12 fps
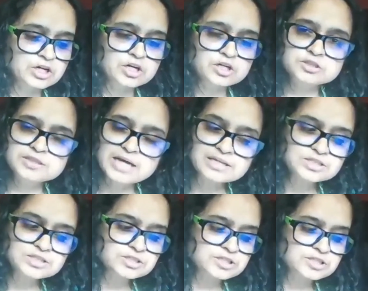
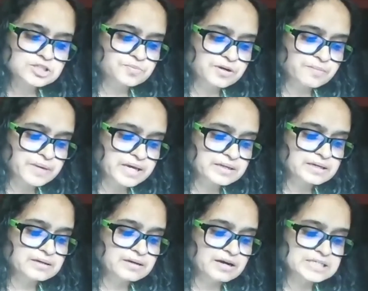Challenging such
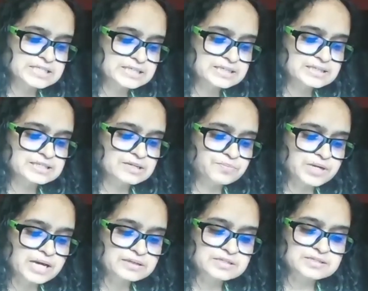Brahmanic ideas and
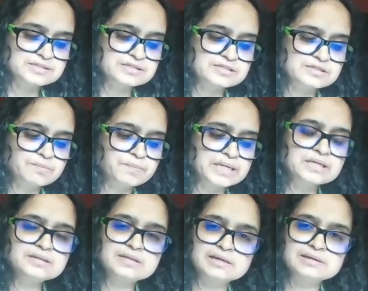practices, many
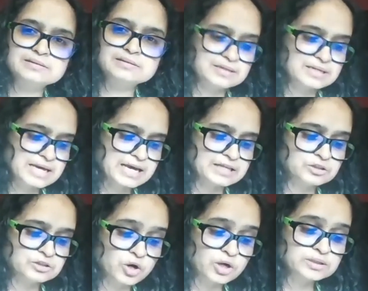Dalit and
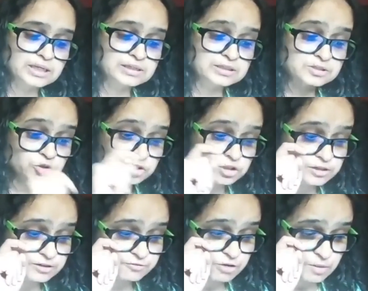non-Dalit social
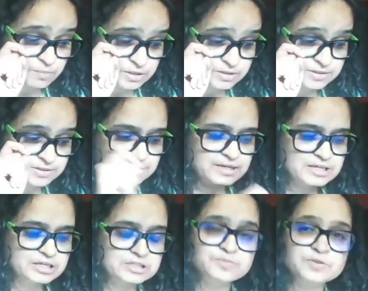reformers,
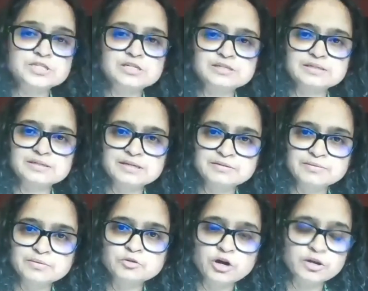especially
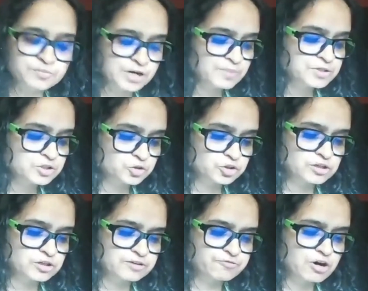non-Brahmin social
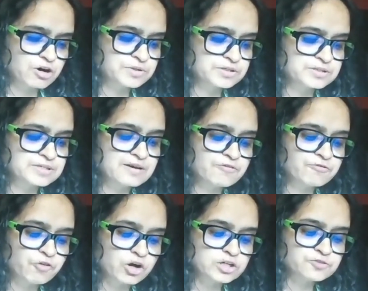reformers,
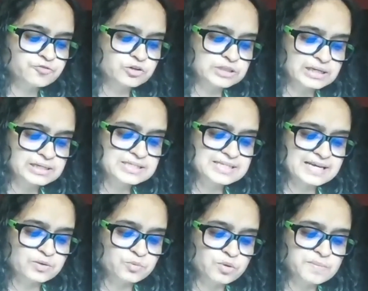fought for Dalits
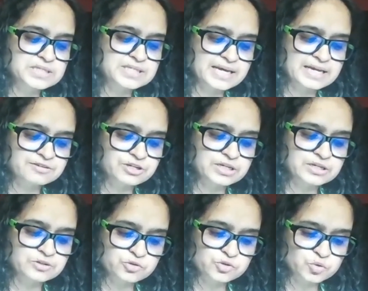and women's entry
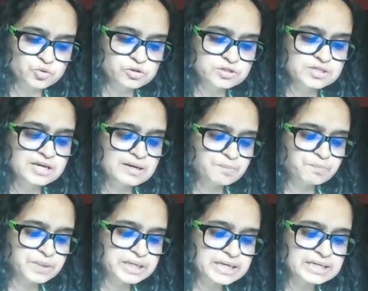into schools,
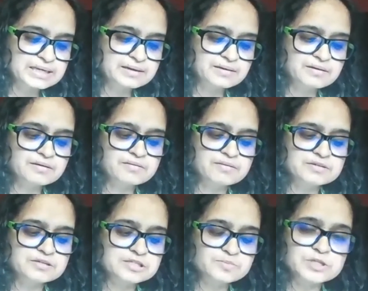beginning
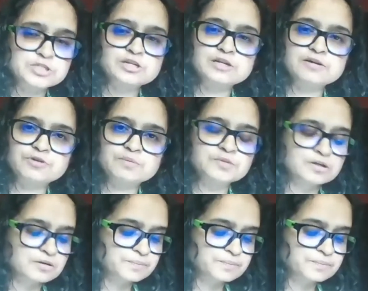especially from the